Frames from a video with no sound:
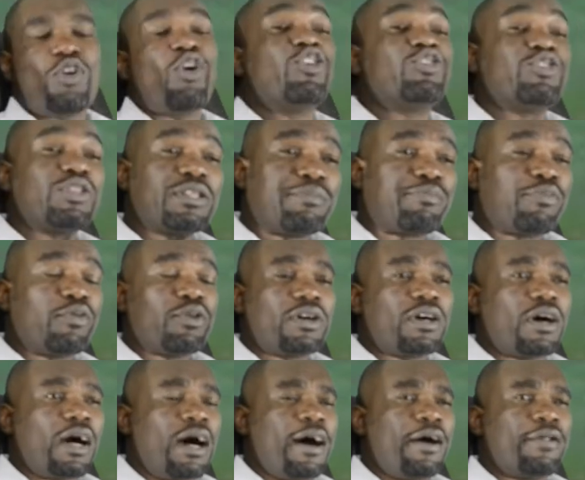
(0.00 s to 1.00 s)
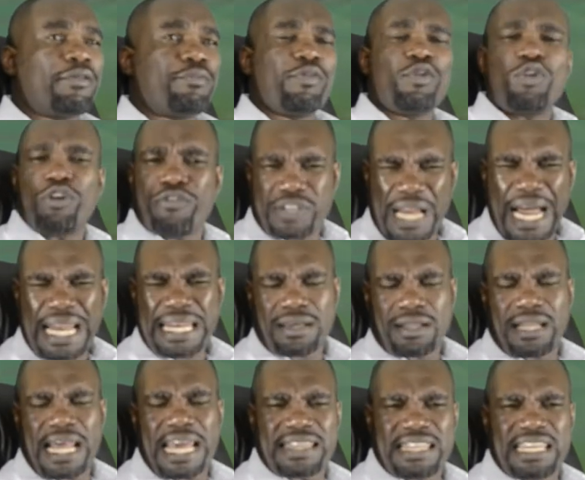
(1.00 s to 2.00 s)
Go to the book of
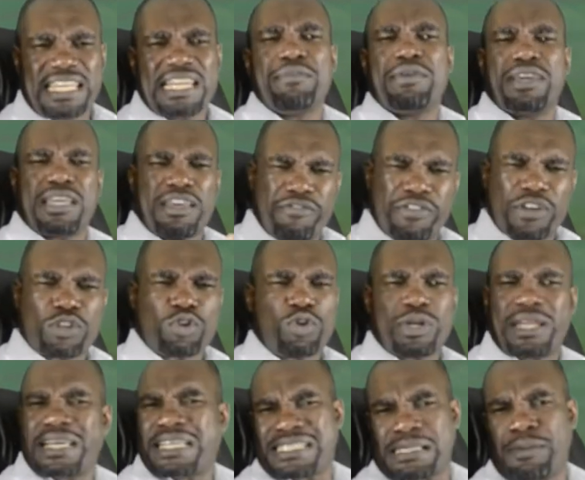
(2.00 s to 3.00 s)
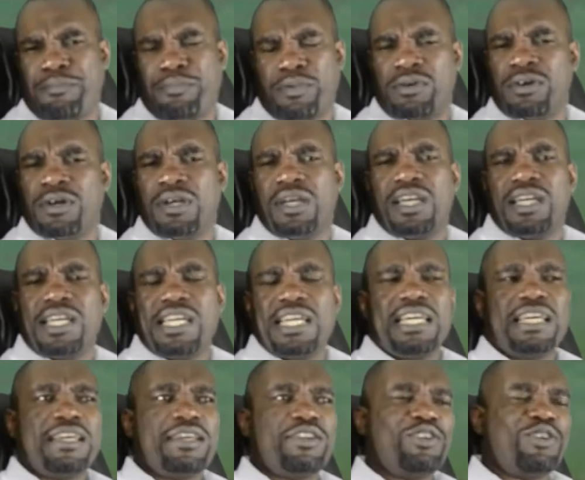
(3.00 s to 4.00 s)
Daniel, I think. Let me give a good example.
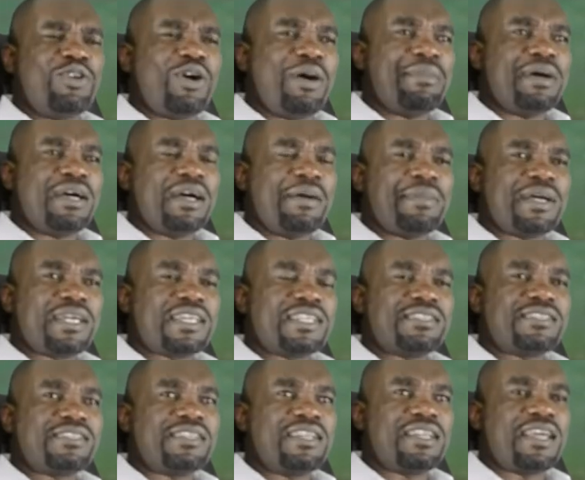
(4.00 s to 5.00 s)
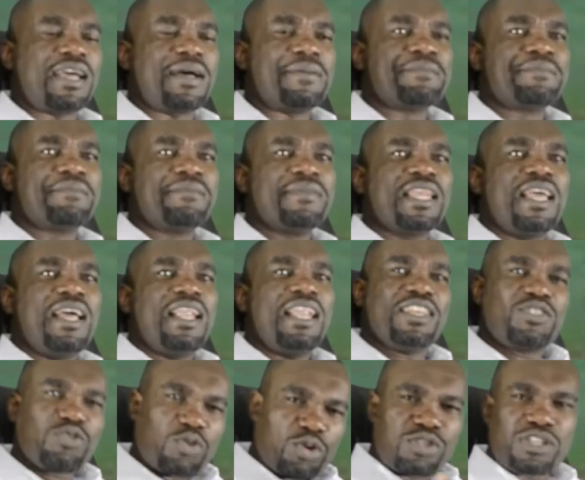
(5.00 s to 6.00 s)
You know, I'm a Christian, yeah.
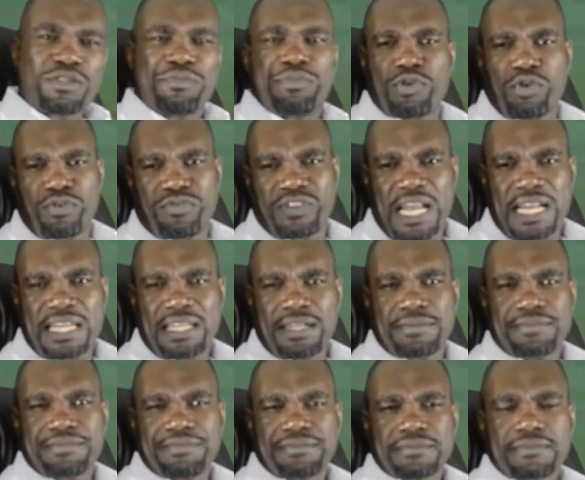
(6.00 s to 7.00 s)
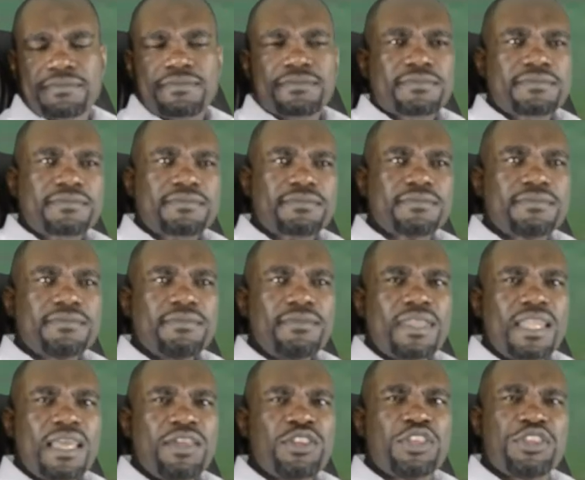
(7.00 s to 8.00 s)
Let's go to the book of Daniel.
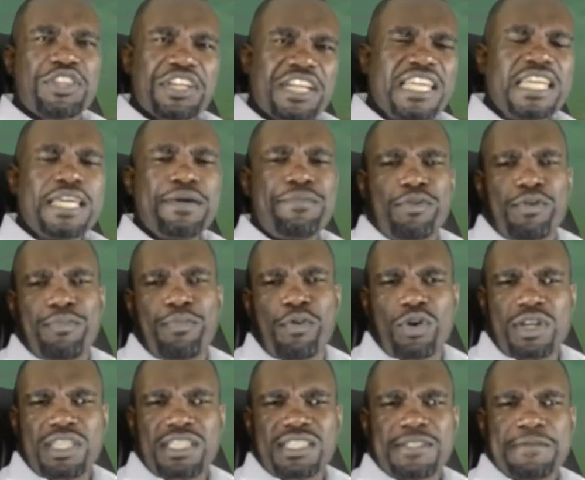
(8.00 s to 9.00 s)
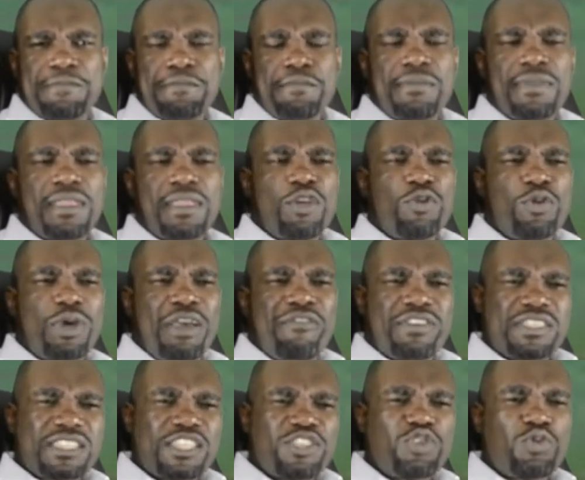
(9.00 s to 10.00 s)
The three Hebrew boys, you
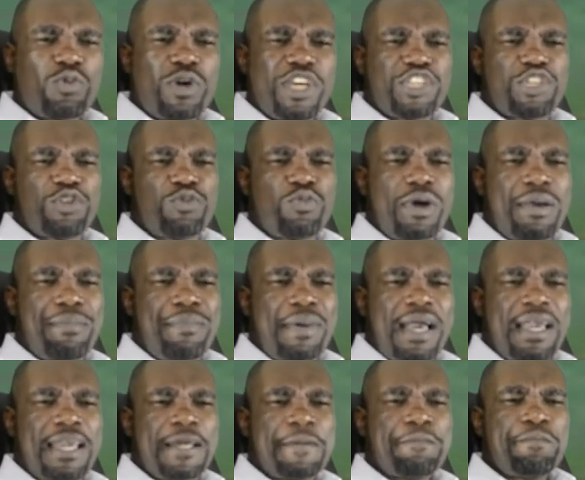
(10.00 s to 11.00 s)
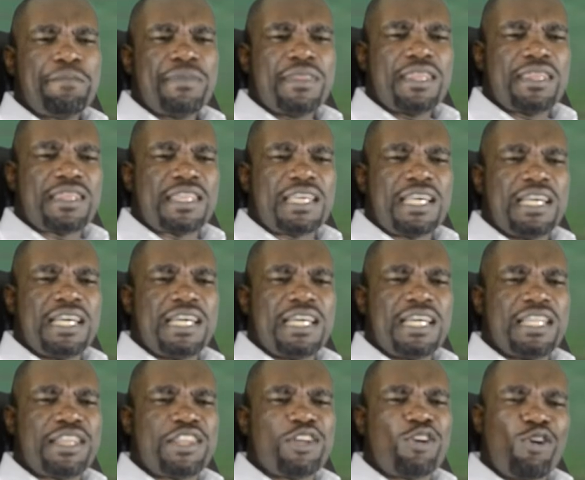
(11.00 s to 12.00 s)
have a situation whereby
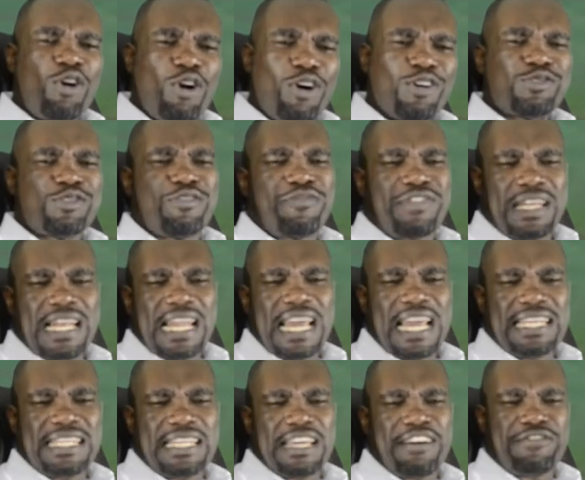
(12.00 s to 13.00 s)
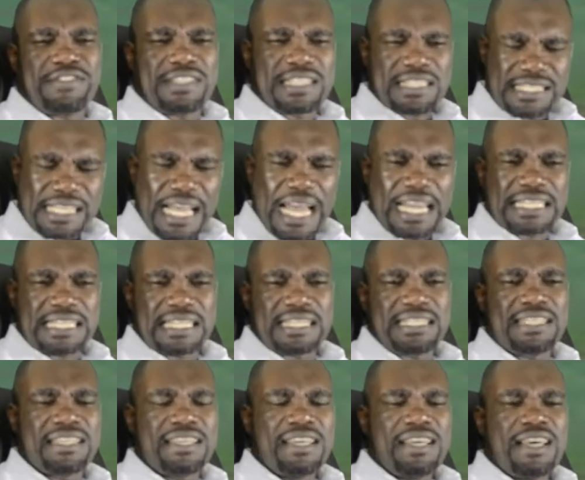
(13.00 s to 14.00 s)
the laws of the land have
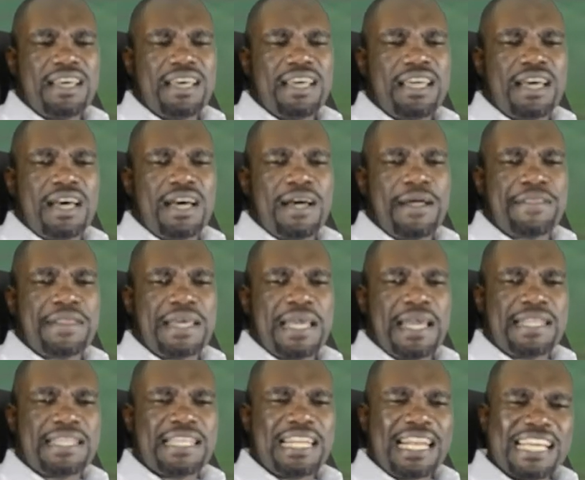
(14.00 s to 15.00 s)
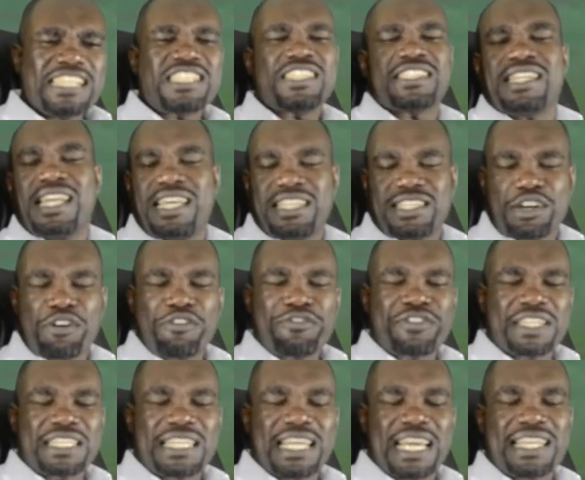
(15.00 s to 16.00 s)
decided, the legislature
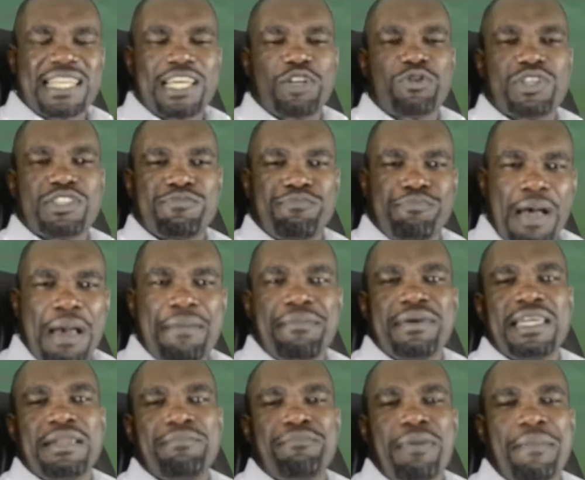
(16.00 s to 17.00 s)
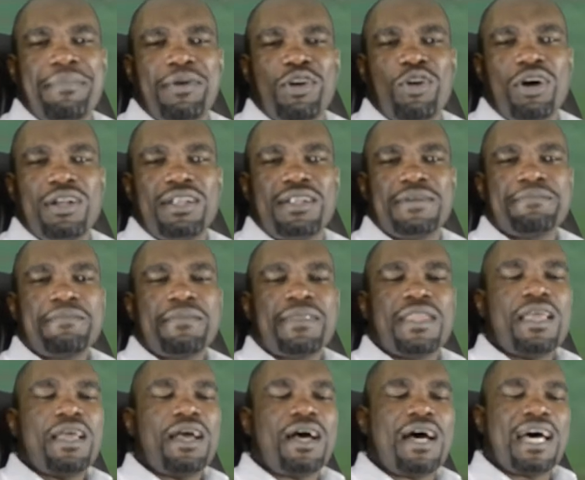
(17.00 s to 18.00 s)
of the day that was in Babylon,
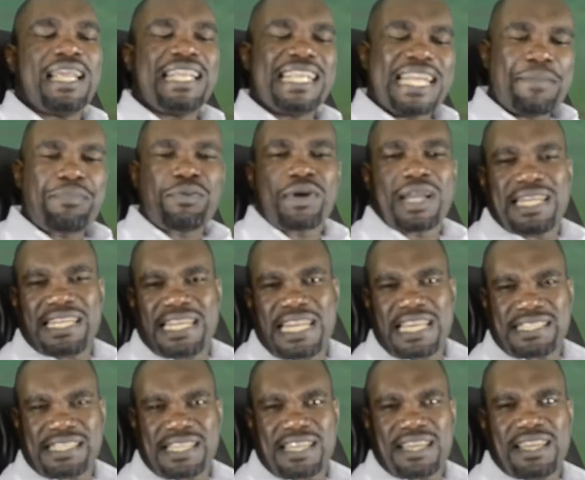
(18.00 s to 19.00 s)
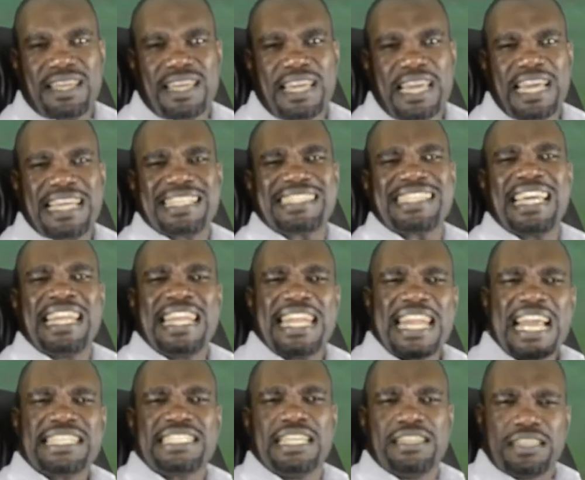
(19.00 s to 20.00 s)
Nebuchadnezzar, has
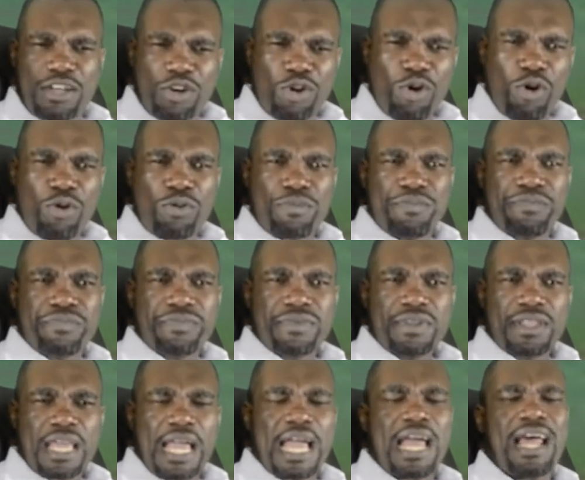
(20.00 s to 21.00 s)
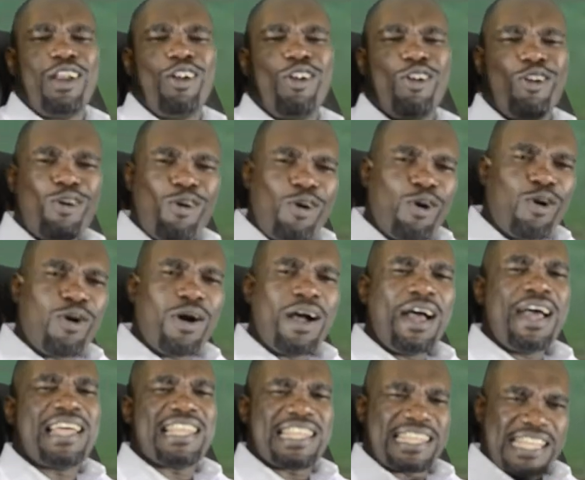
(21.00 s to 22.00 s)
enacted a law
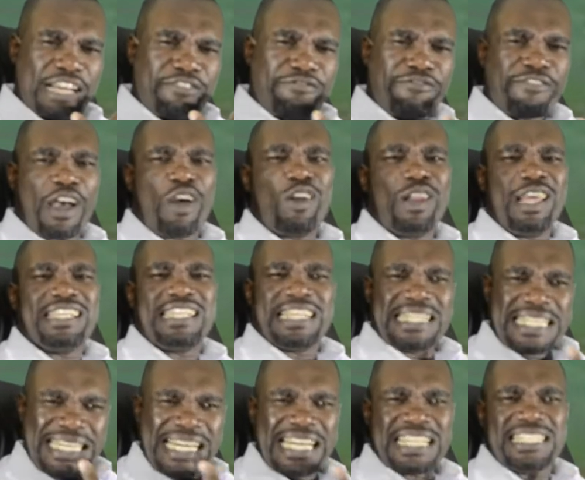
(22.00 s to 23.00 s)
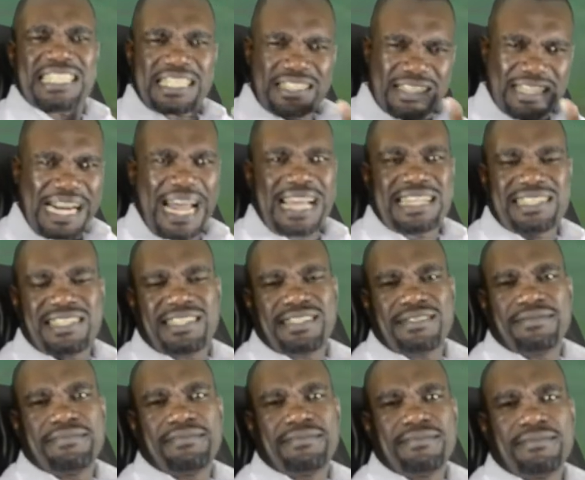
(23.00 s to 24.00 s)
that violated religious
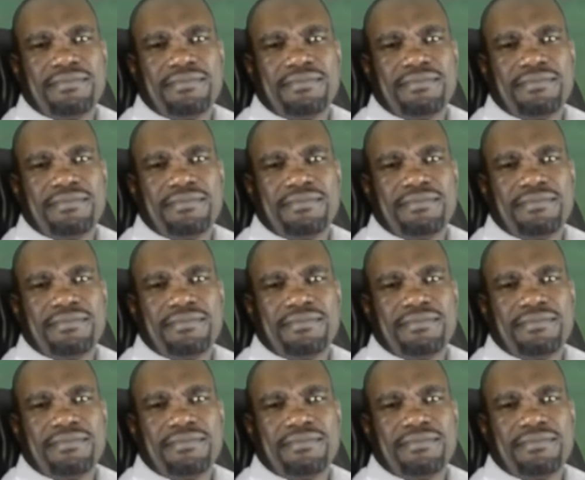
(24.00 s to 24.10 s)
rights.